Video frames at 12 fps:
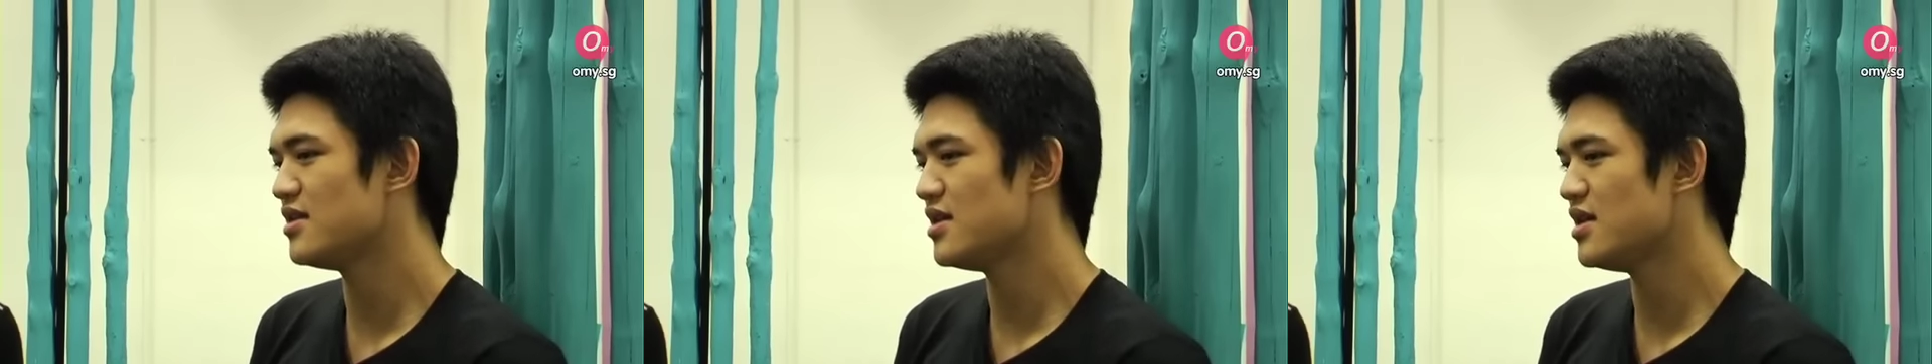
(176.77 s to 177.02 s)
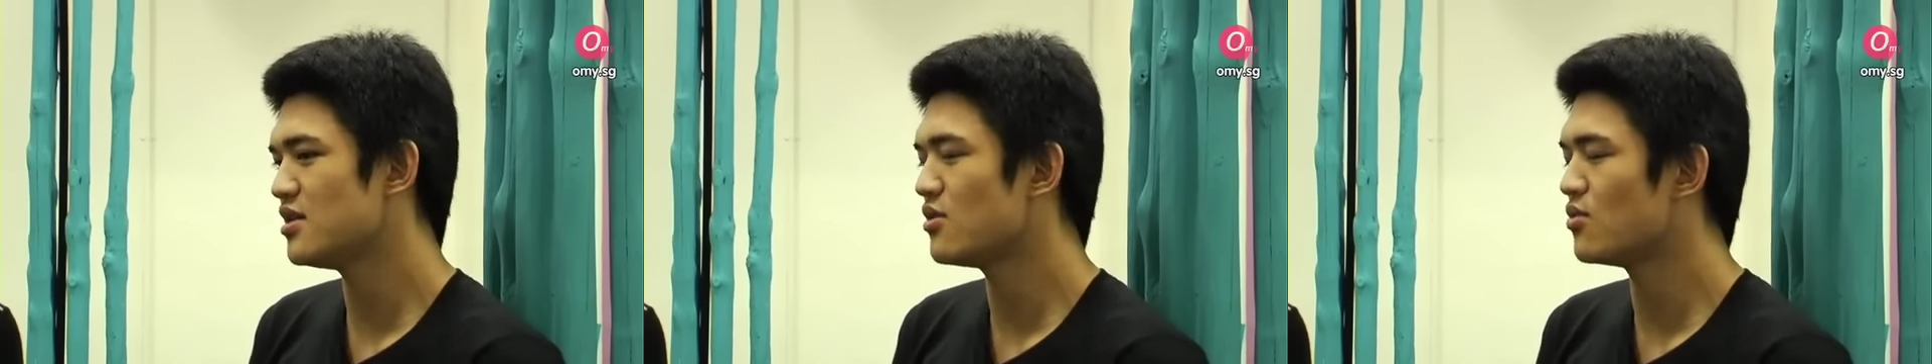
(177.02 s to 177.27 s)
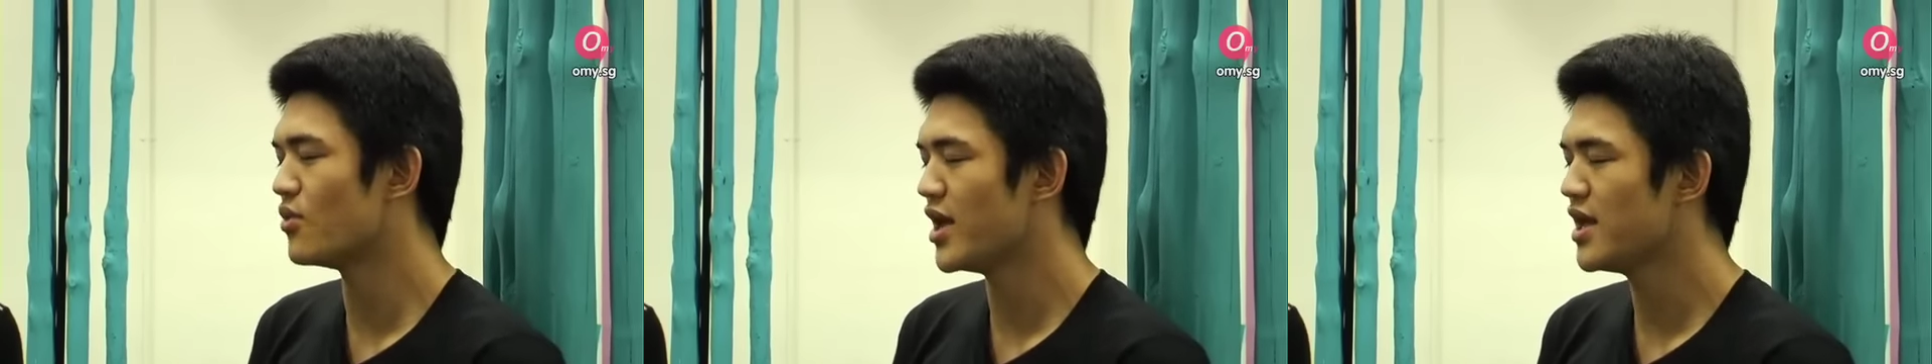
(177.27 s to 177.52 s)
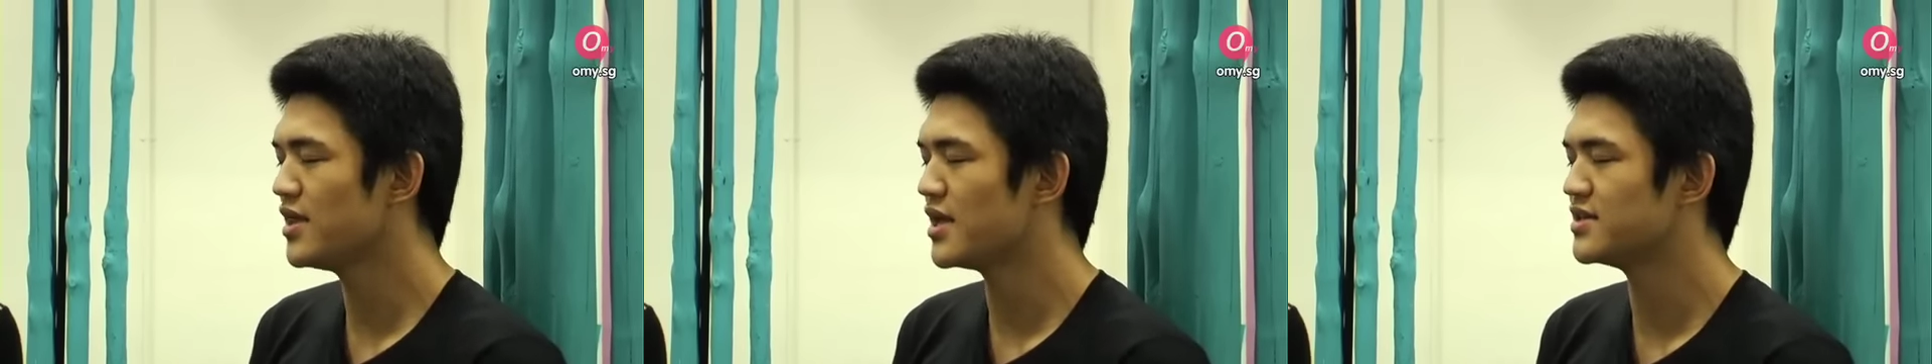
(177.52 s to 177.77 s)
in a
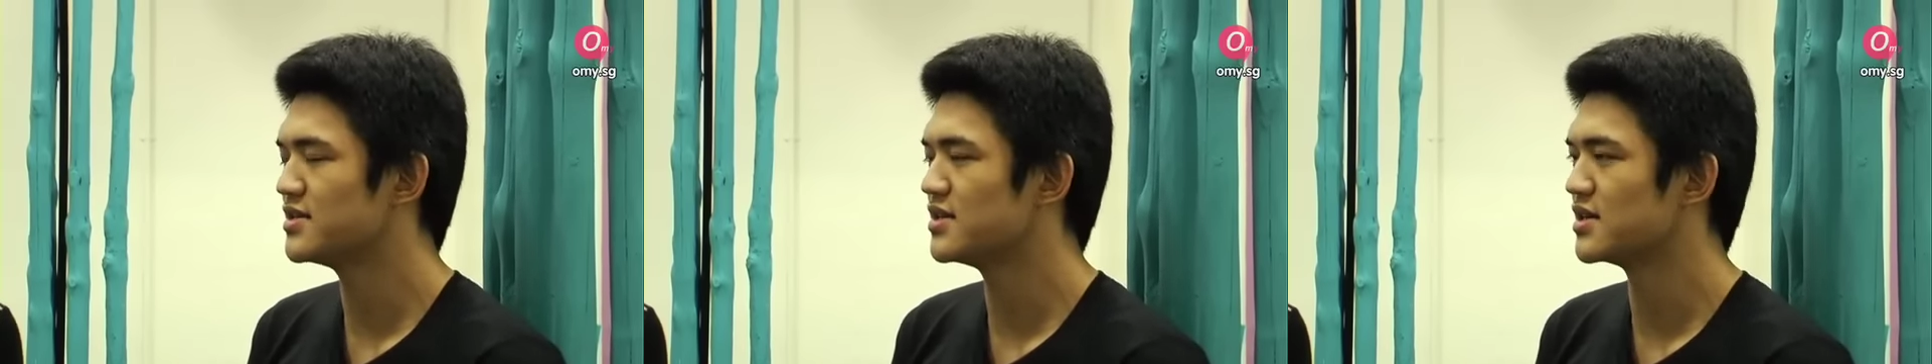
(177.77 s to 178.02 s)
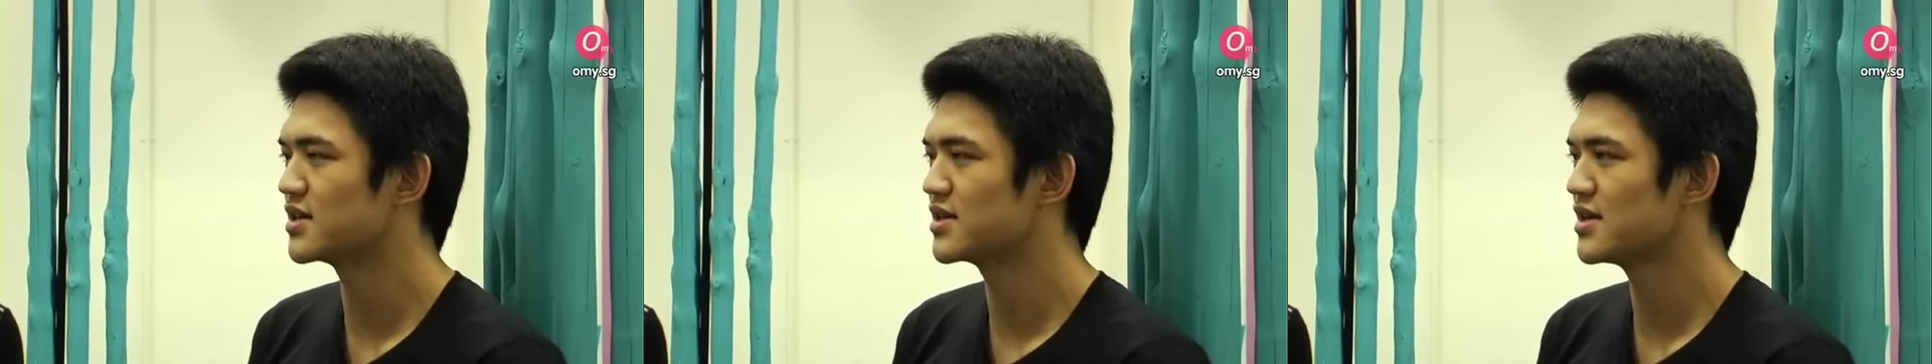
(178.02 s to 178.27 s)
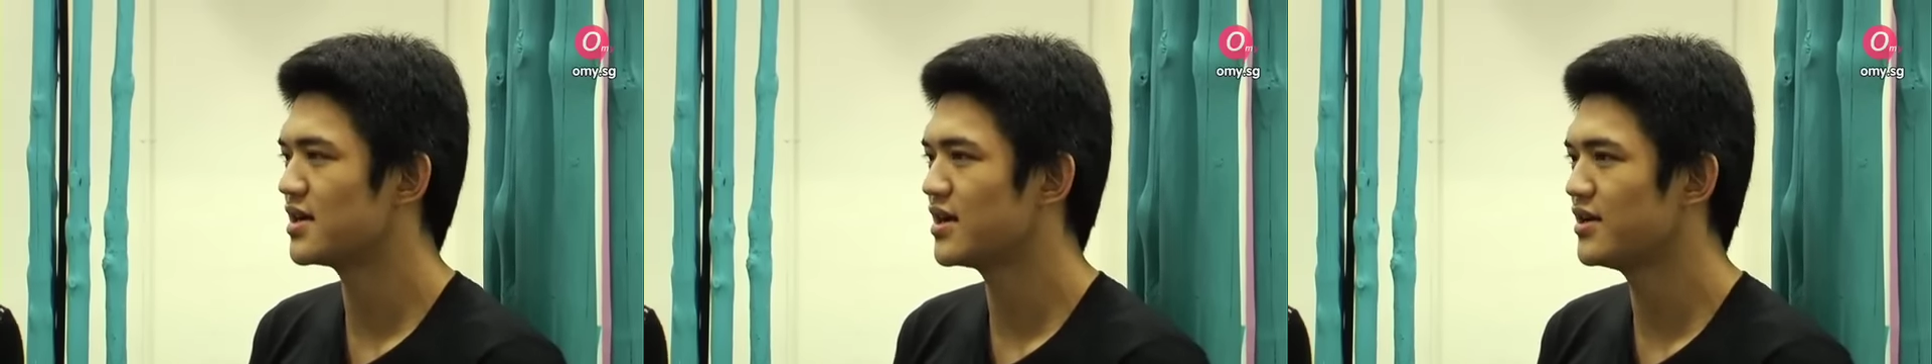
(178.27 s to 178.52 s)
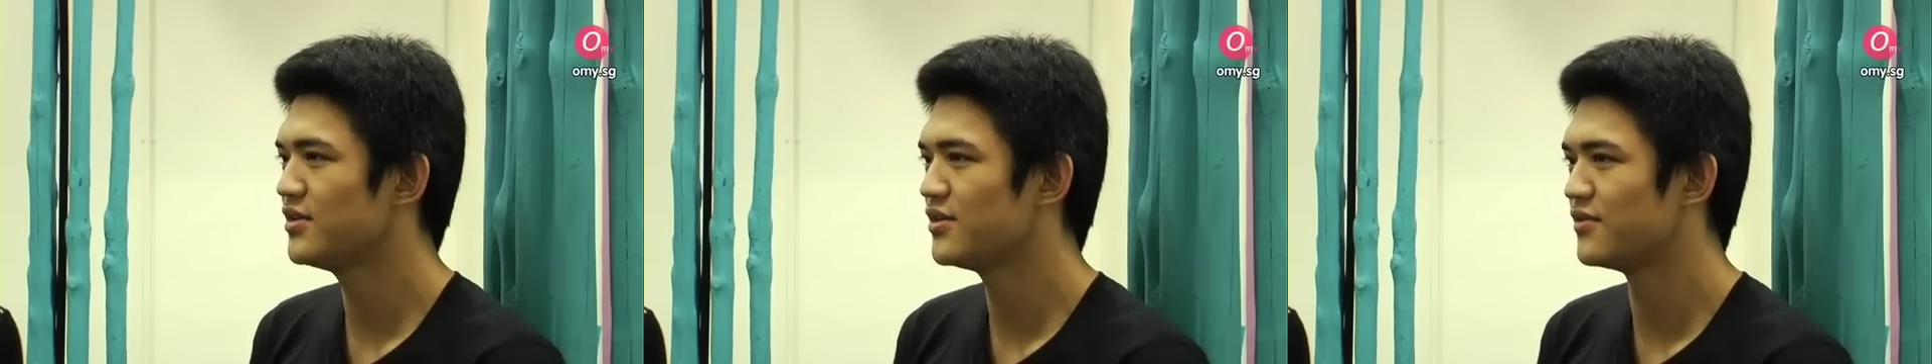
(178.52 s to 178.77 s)
way, there's a
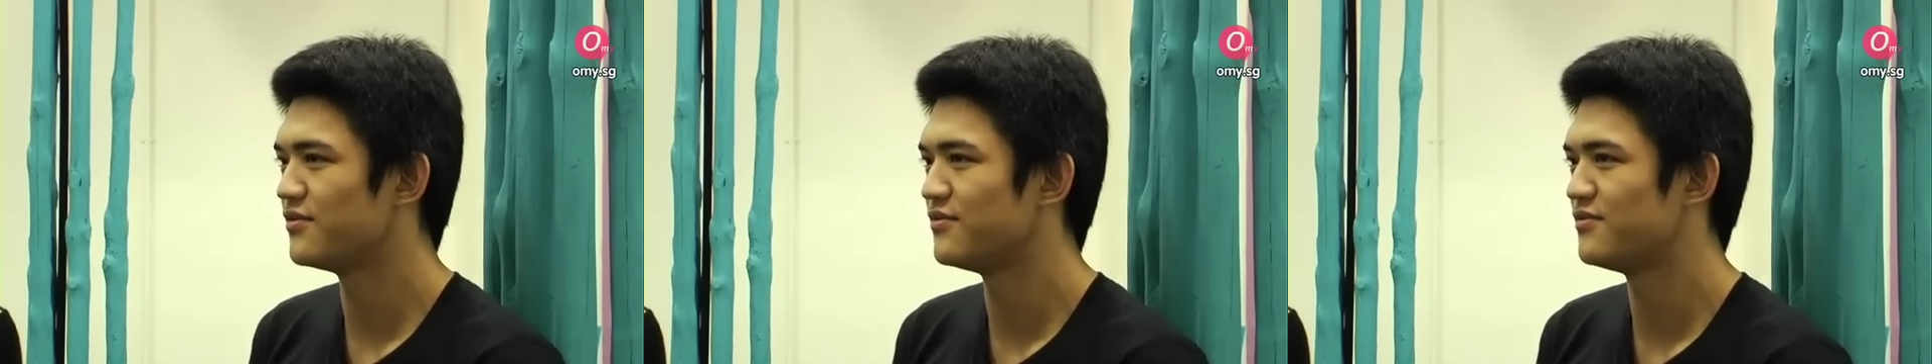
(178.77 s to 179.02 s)
kind of